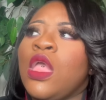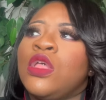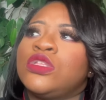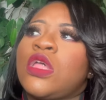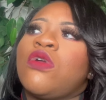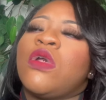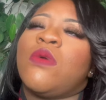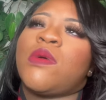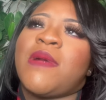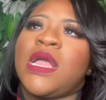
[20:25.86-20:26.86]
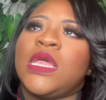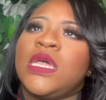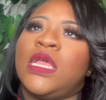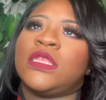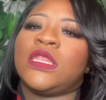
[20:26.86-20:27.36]
So girl, when my
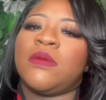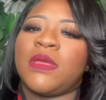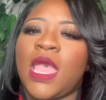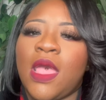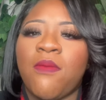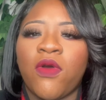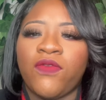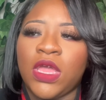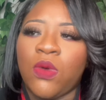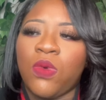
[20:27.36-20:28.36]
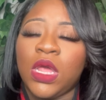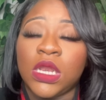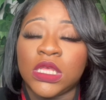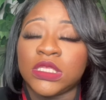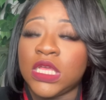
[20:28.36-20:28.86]
cousin them came over there, one of
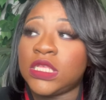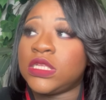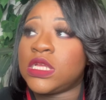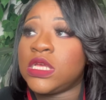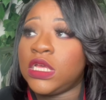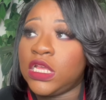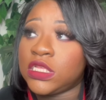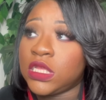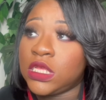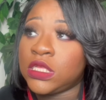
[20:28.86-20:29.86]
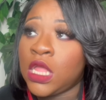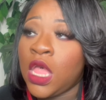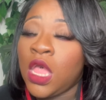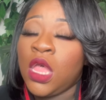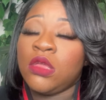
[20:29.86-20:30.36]
the sets of cousins,
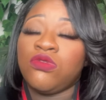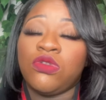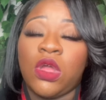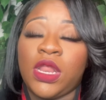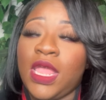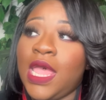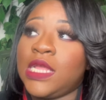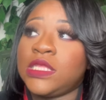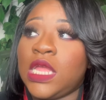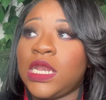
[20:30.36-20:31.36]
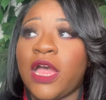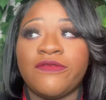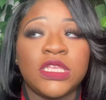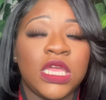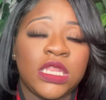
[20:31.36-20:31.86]
you know, they had their lives
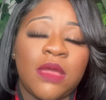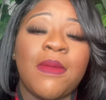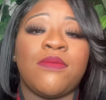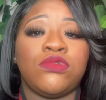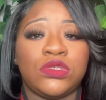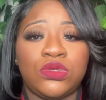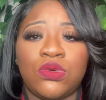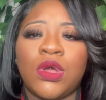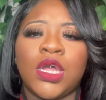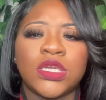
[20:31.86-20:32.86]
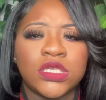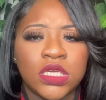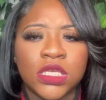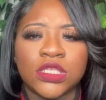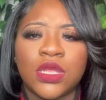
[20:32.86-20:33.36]
together. Their mama was doing her
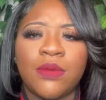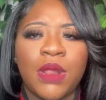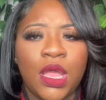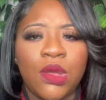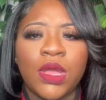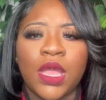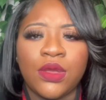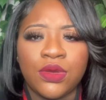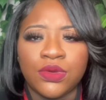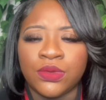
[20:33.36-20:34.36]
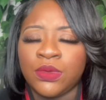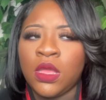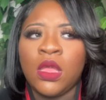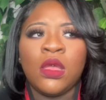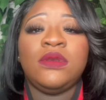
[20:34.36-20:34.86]
shit. So I'm like, okay, cool.
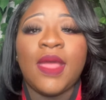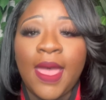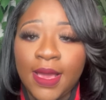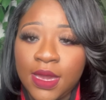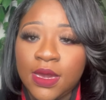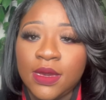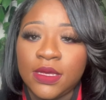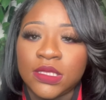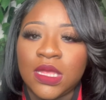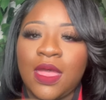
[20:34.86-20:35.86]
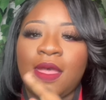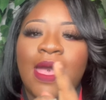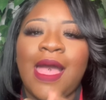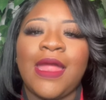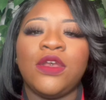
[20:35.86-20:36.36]
That cousin,
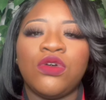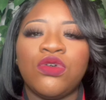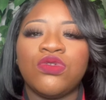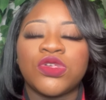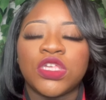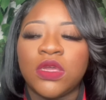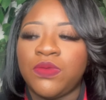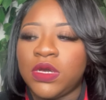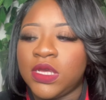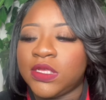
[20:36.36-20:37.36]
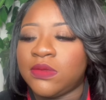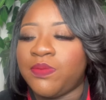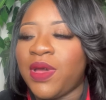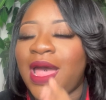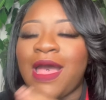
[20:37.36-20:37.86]
I knew who she was,
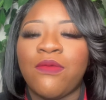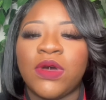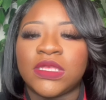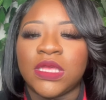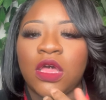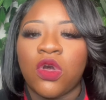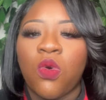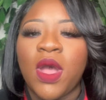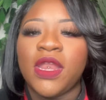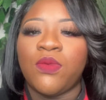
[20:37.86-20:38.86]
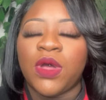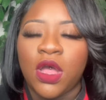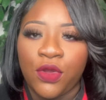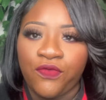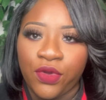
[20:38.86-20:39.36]
but I wasn't acquainted with
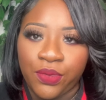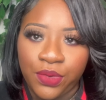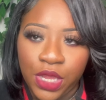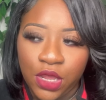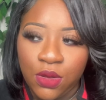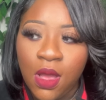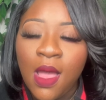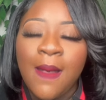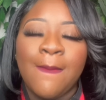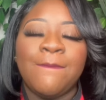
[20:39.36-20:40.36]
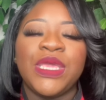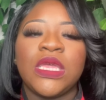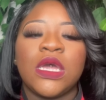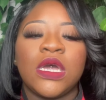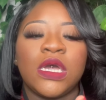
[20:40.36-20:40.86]
her for real.
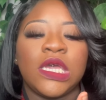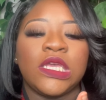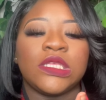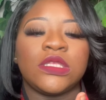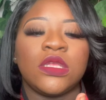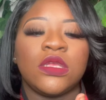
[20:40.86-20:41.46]
Because